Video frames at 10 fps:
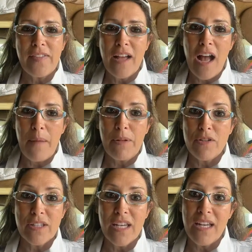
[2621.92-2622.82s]
the
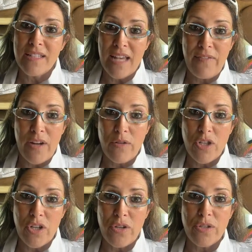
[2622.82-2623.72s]
cobbler's kids have no
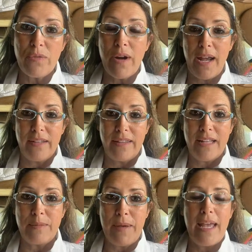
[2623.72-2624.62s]
shoes. Right.
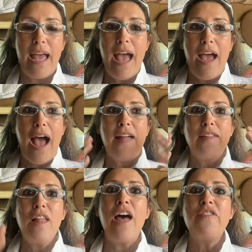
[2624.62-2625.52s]
That's me. I
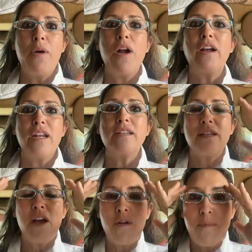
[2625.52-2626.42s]
love marketing
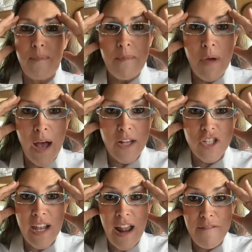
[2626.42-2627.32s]
so
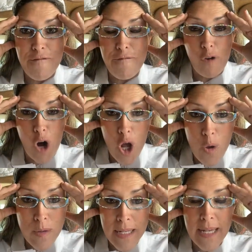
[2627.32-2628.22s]
much that I
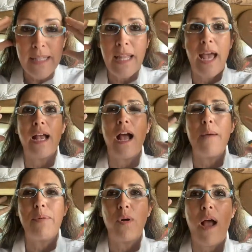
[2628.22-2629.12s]
froze in I
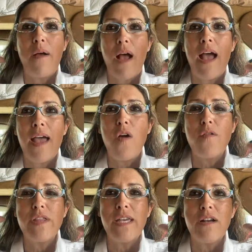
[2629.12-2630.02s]

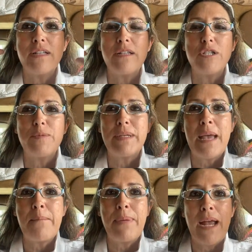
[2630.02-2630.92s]
over the years, I just
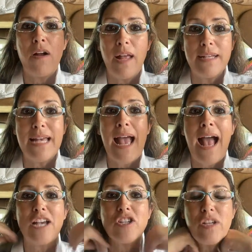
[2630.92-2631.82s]
became paralyzed. I
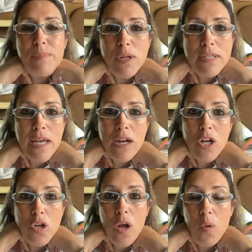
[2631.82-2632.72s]
actually built
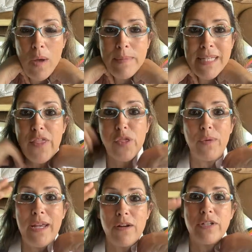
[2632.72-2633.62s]
a website
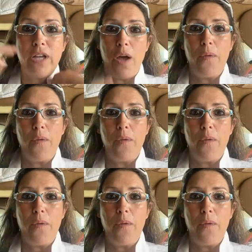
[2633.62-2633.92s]
3 years ago.